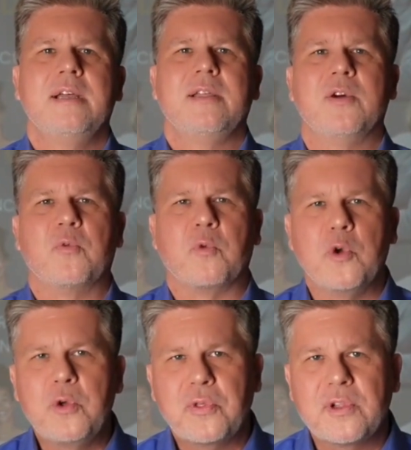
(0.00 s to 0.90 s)
the
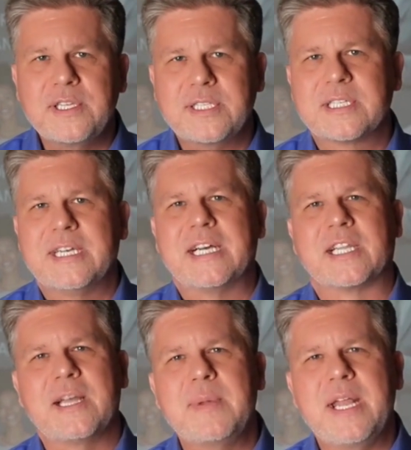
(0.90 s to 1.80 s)
ruthless
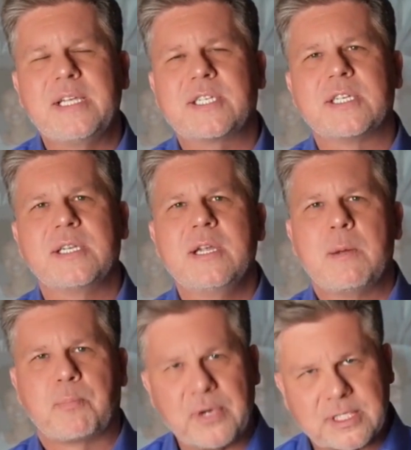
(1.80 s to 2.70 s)
elimination
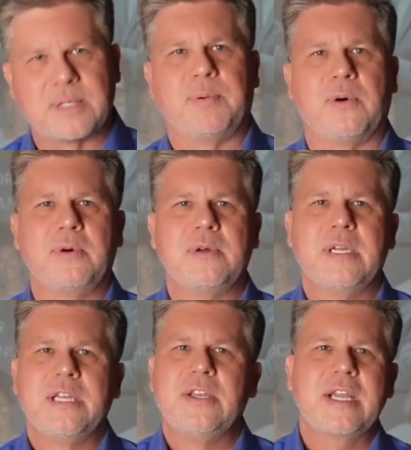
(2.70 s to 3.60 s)
principle.
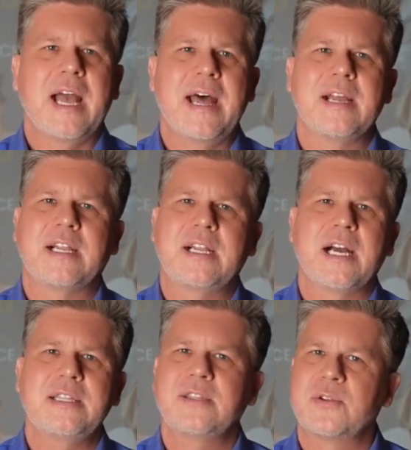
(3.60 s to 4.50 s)
You gotta
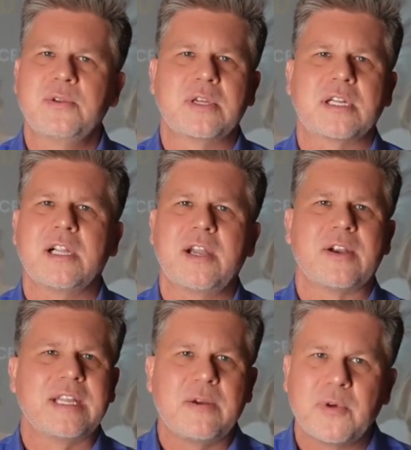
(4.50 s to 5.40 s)
cut through the clutter
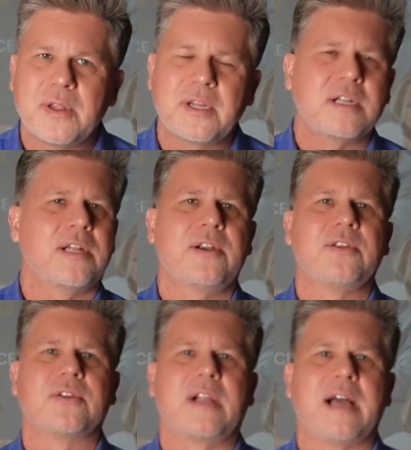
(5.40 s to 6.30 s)
and get rid of the clutter in
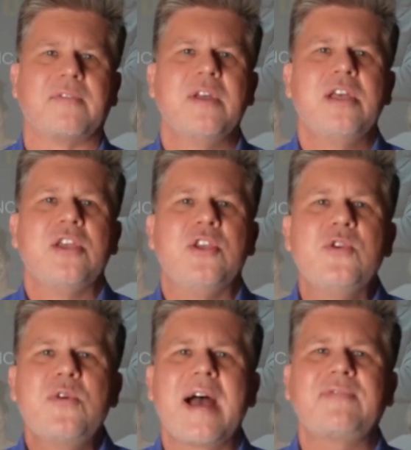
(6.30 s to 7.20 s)
your life.
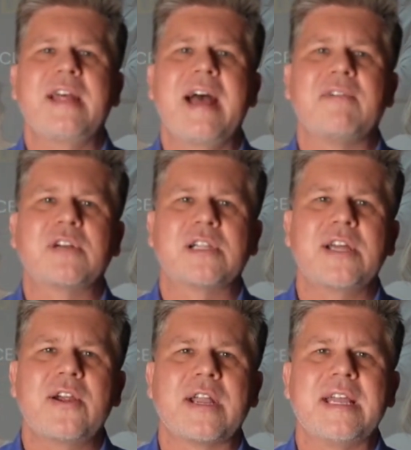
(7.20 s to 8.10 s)
You have to have
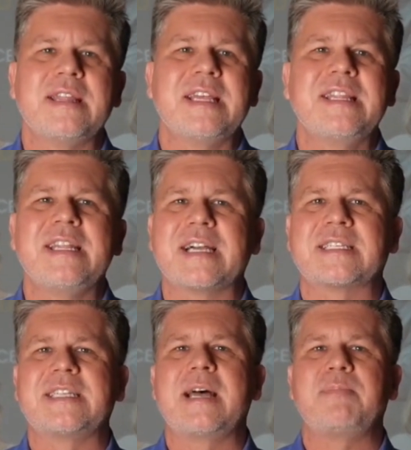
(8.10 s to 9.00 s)
clarity, and then the next
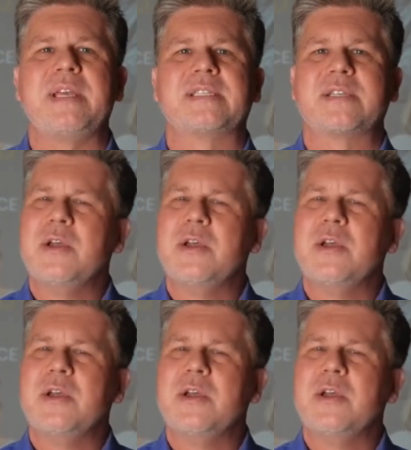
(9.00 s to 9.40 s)
step is